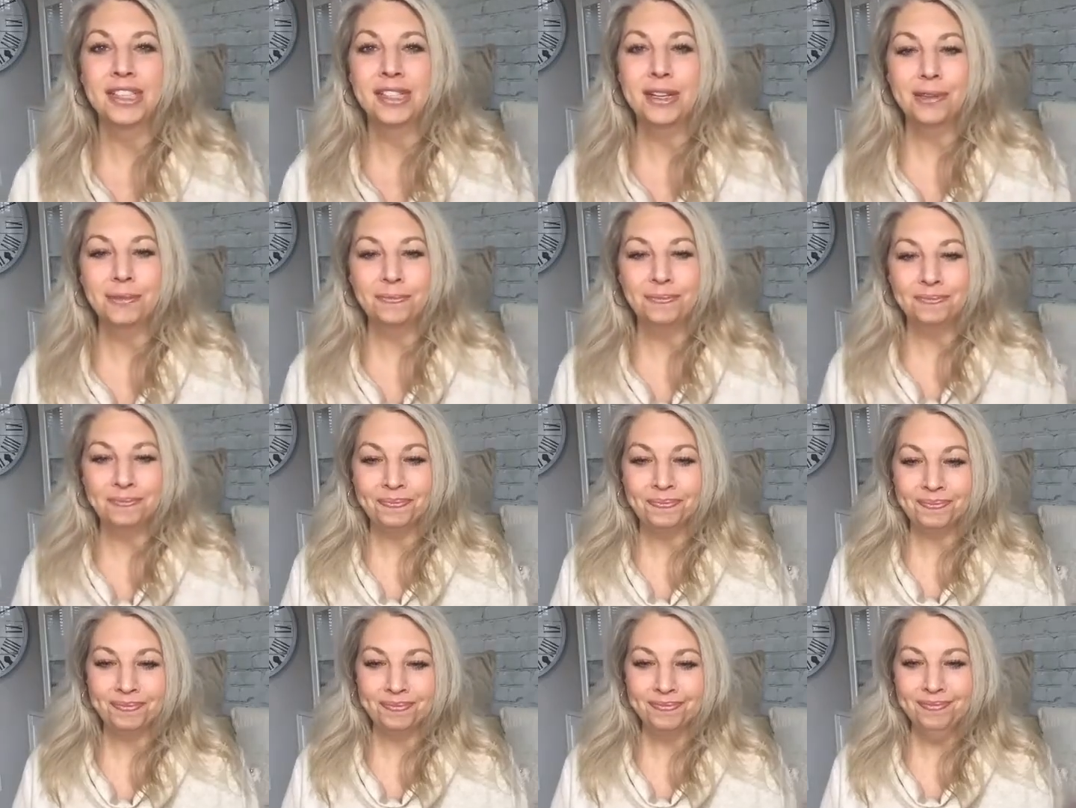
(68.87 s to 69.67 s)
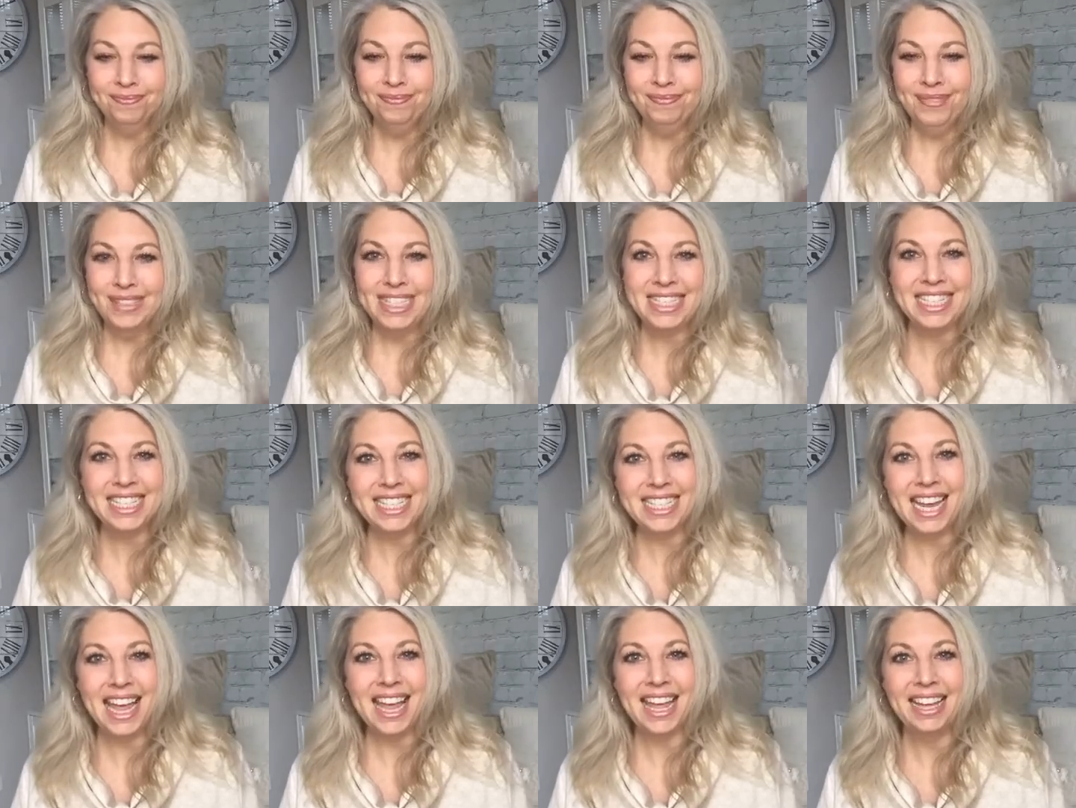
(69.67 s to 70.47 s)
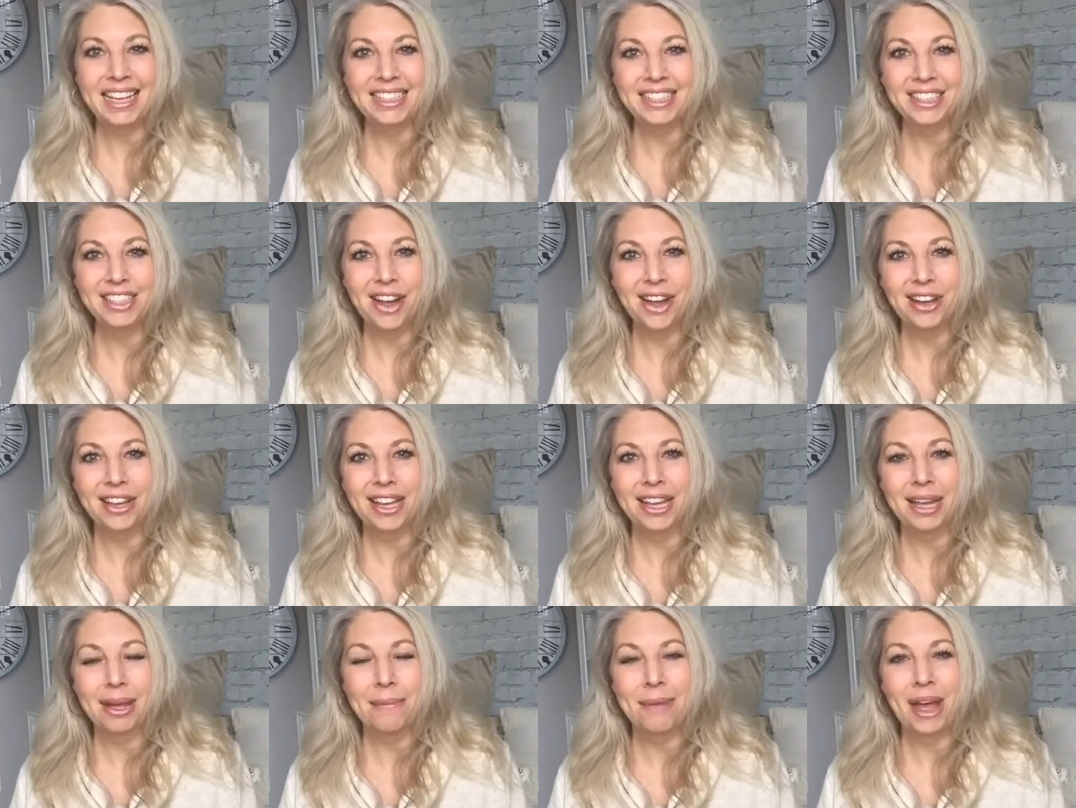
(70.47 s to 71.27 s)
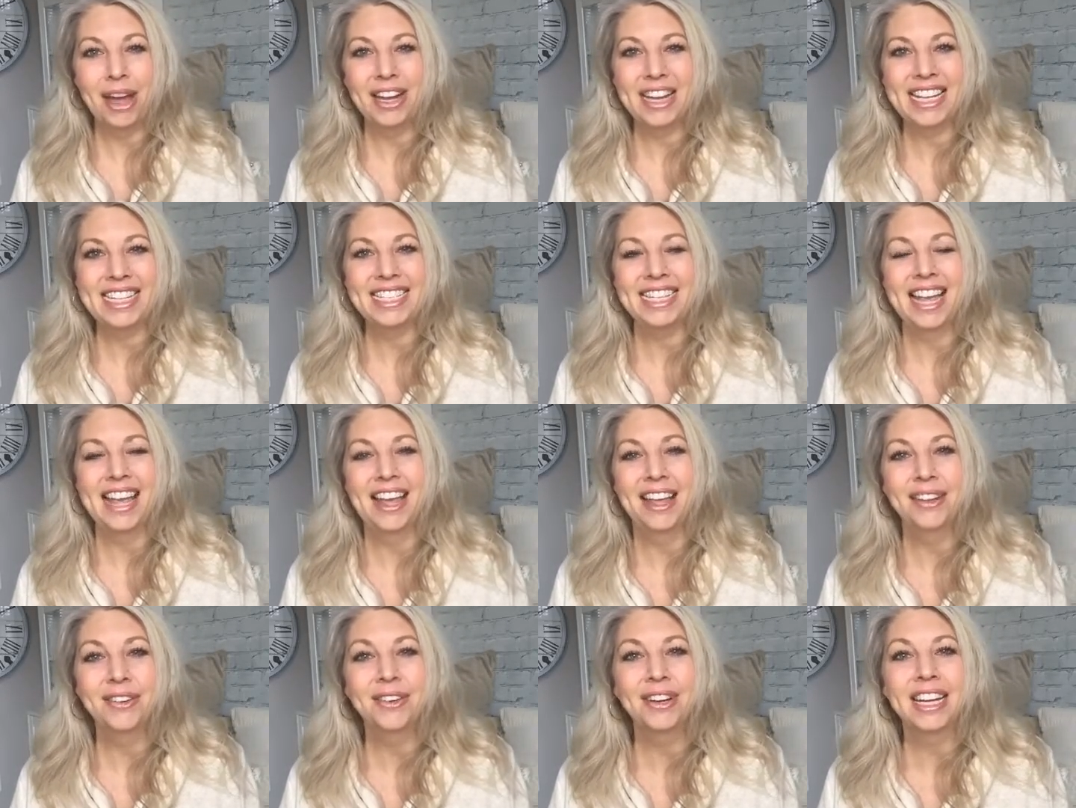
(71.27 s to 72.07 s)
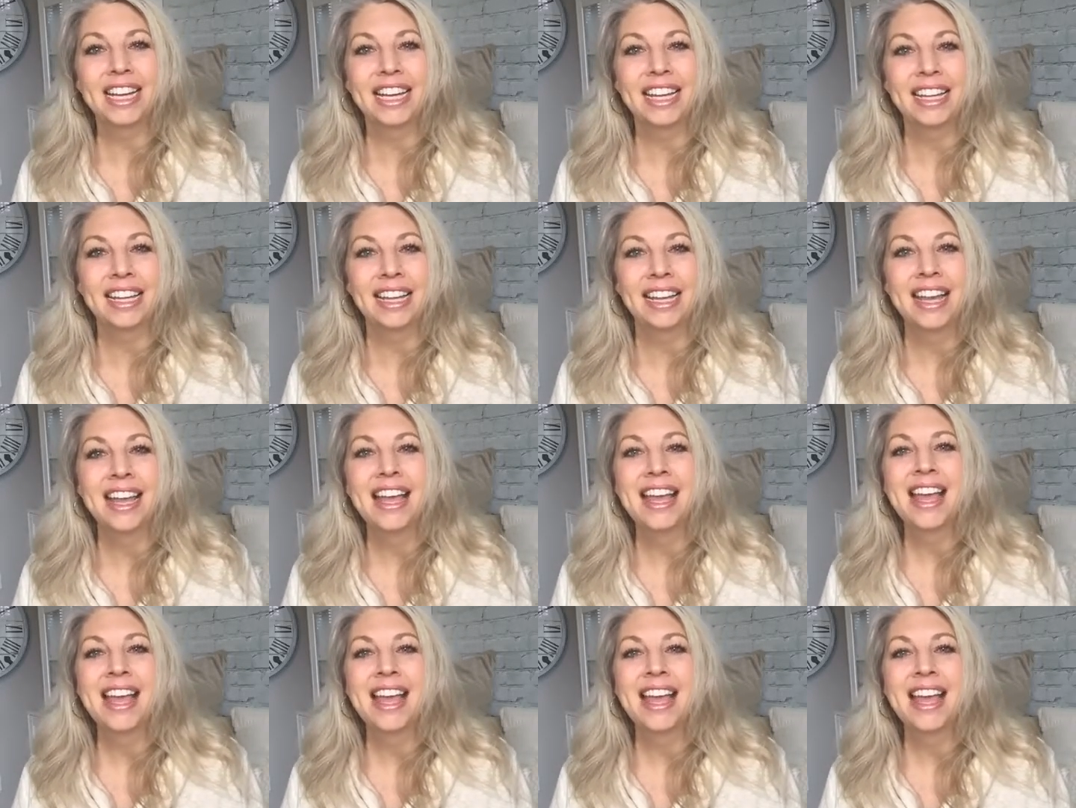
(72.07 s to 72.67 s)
So today, talking about integrity